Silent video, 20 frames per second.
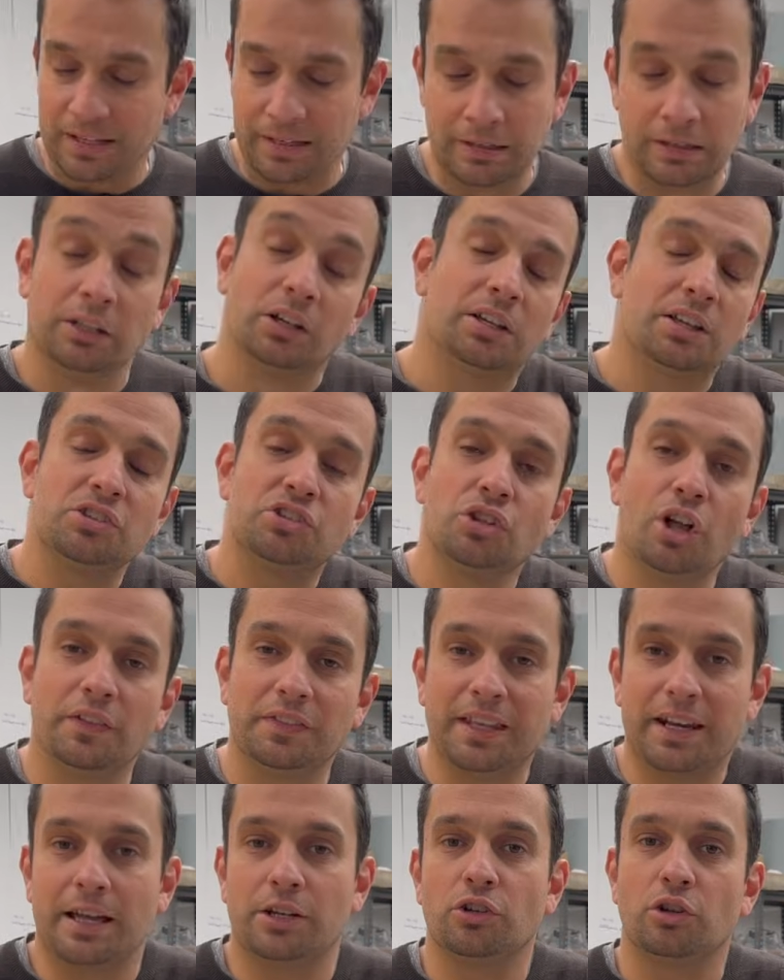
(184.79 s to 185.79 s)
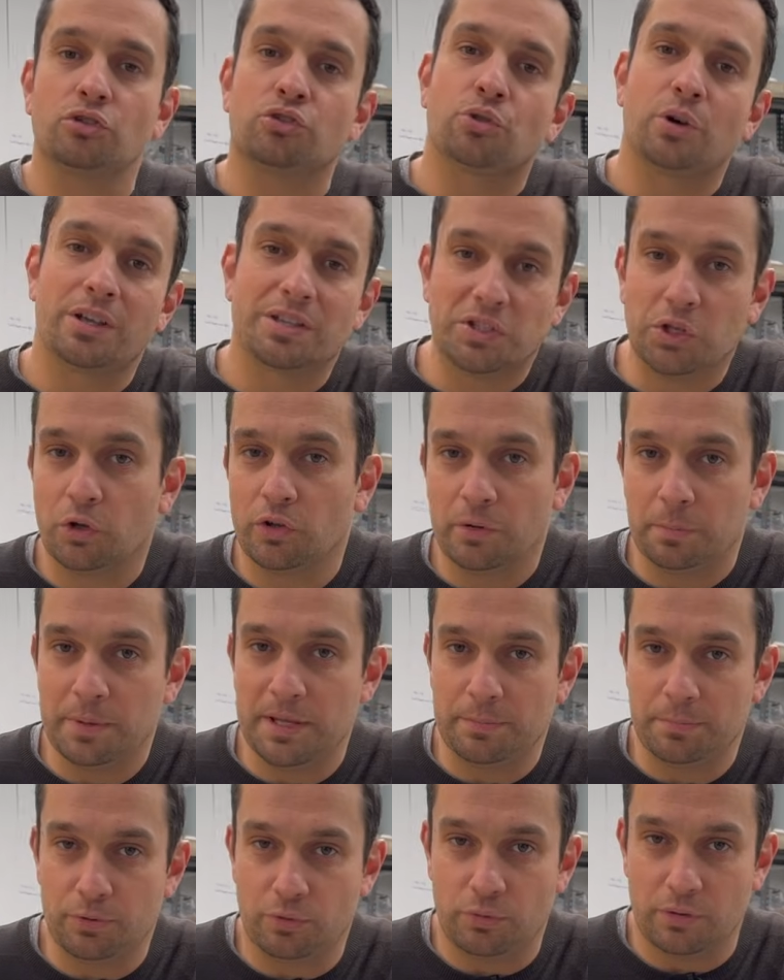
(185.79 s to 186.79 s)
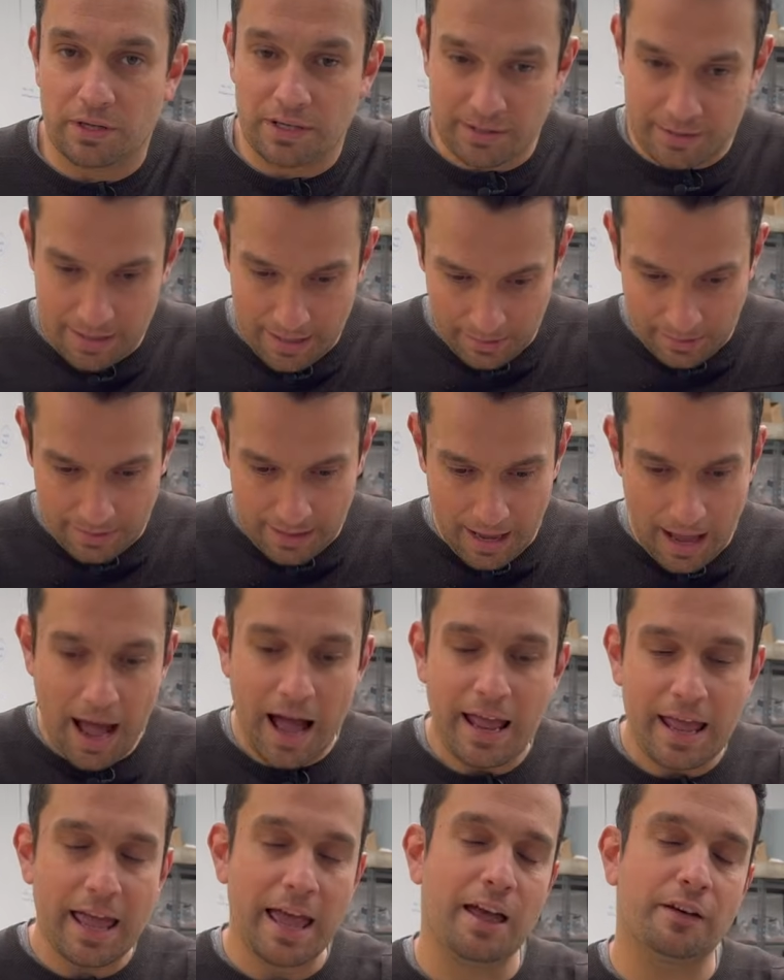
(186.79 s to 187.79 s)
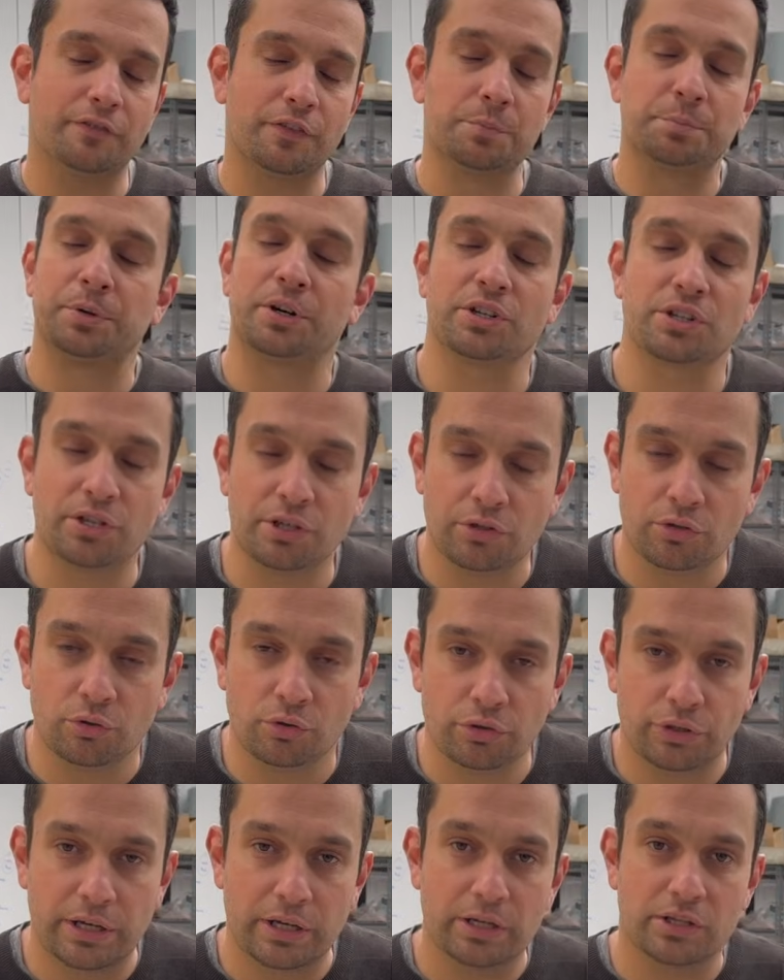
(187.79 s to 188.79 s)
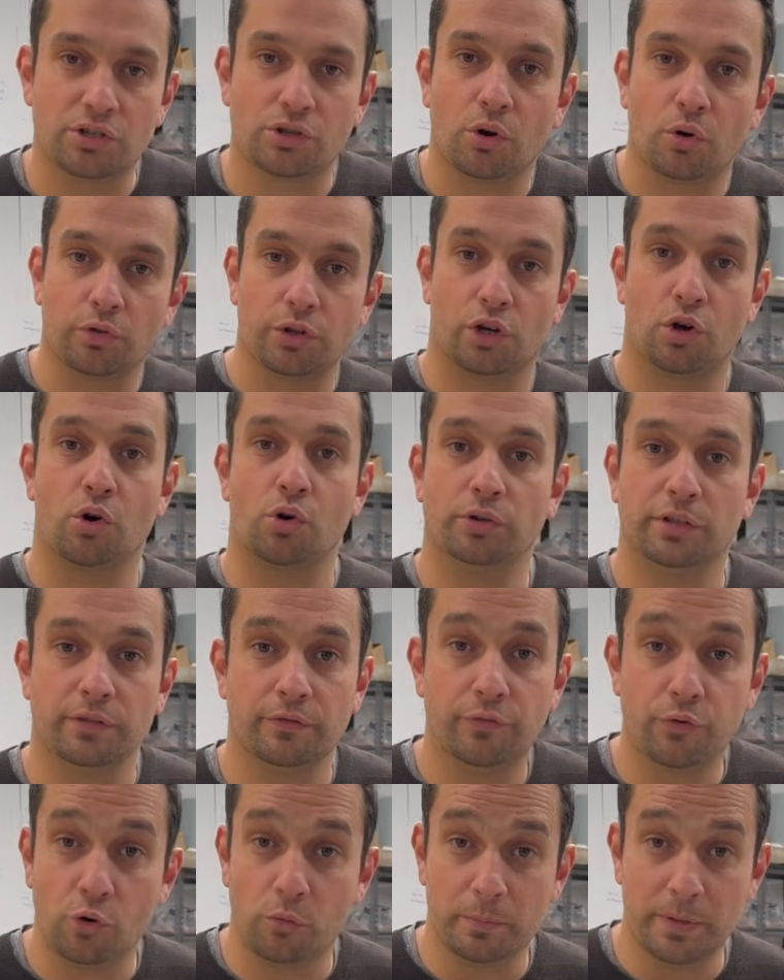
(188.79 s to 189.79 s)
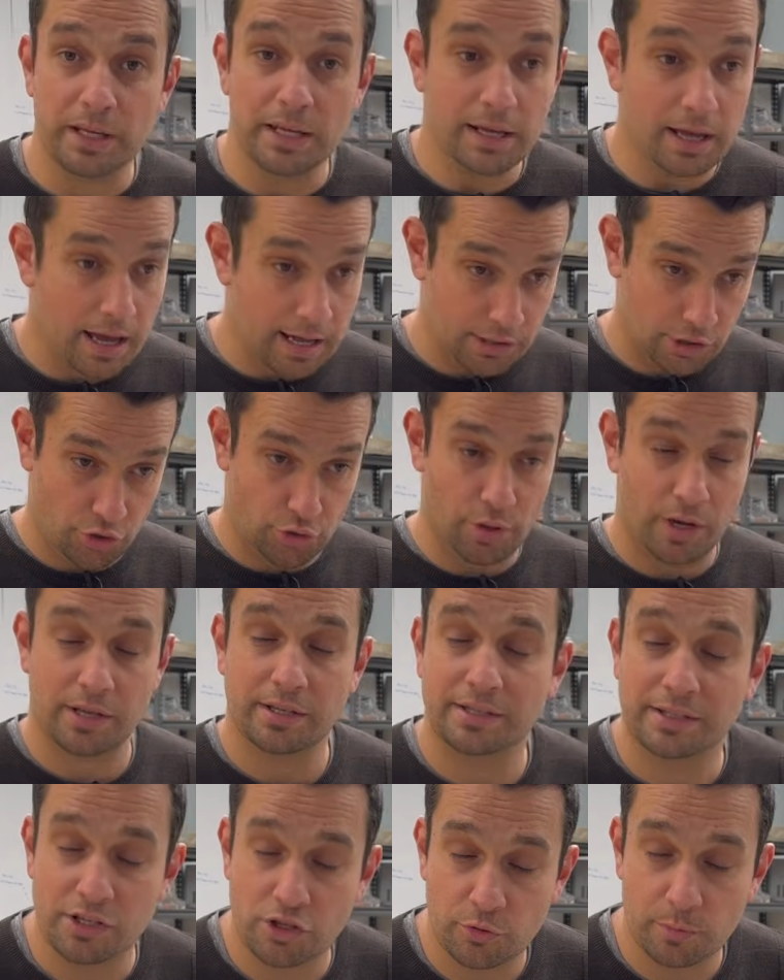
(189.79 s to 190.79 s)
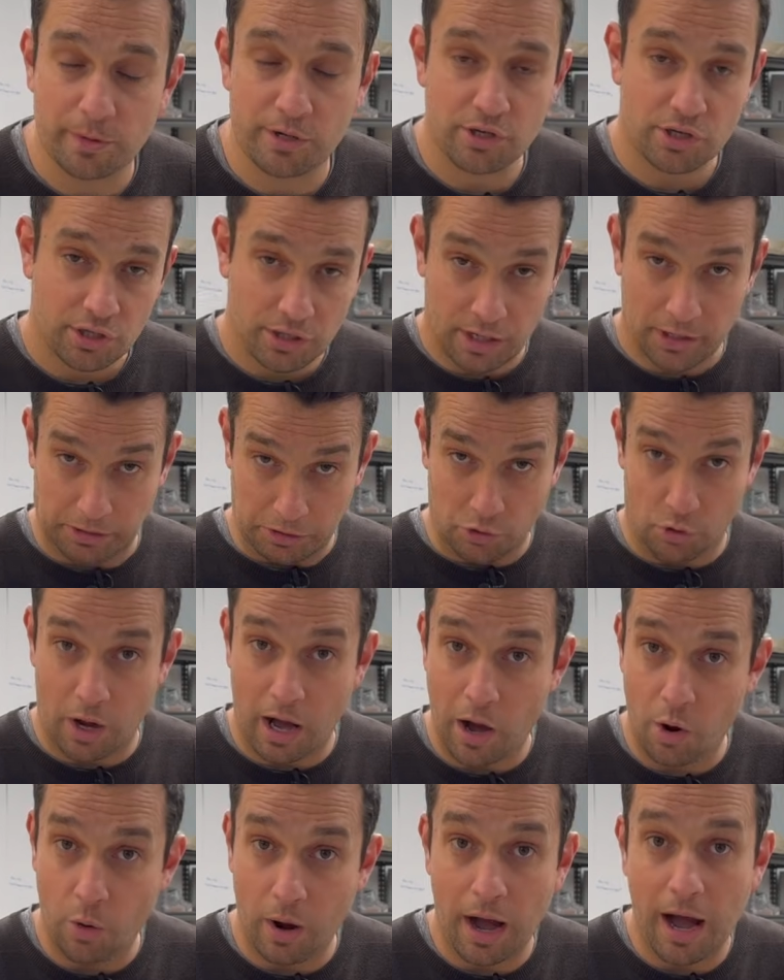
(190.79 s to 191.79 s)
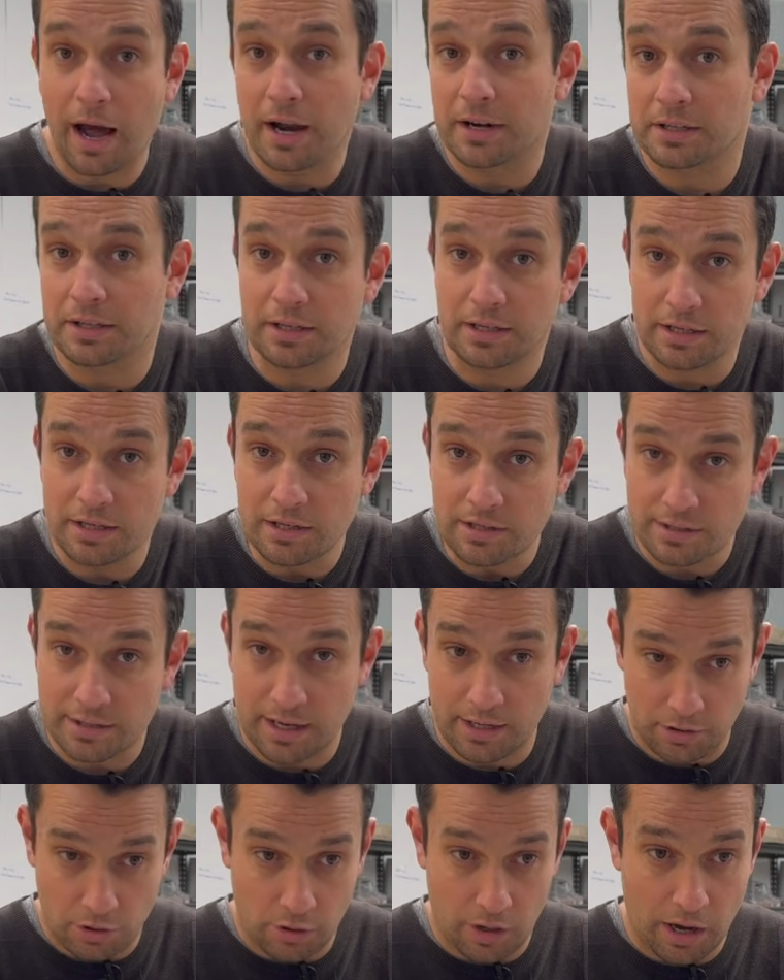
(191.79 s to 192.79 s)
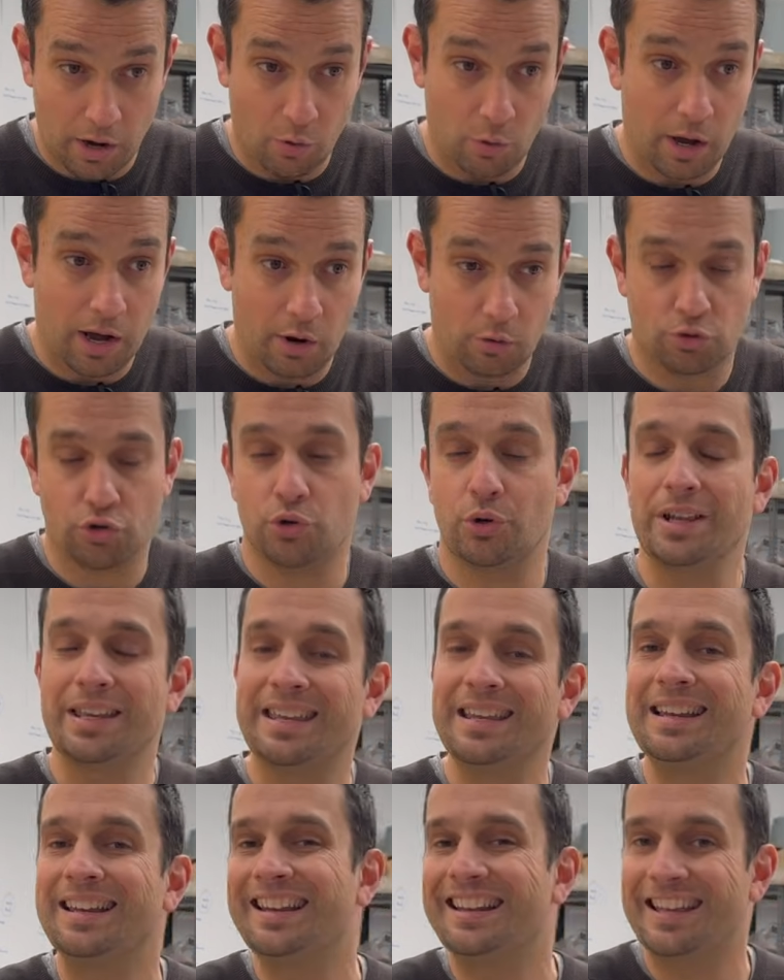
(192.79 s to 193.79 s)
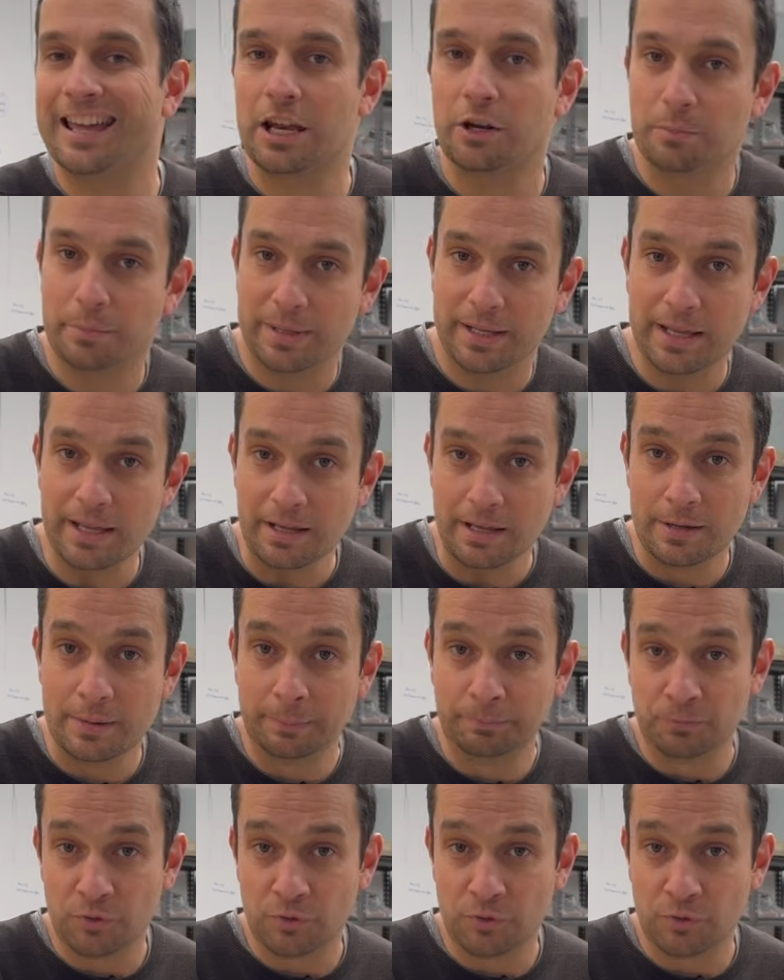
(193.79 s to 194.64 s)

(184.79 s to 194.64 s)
Look, it's not that I don't trust other people. It's like, I have a person who does all the coding for me. I trust this person. I know how hard it is. I know how tricky it can be.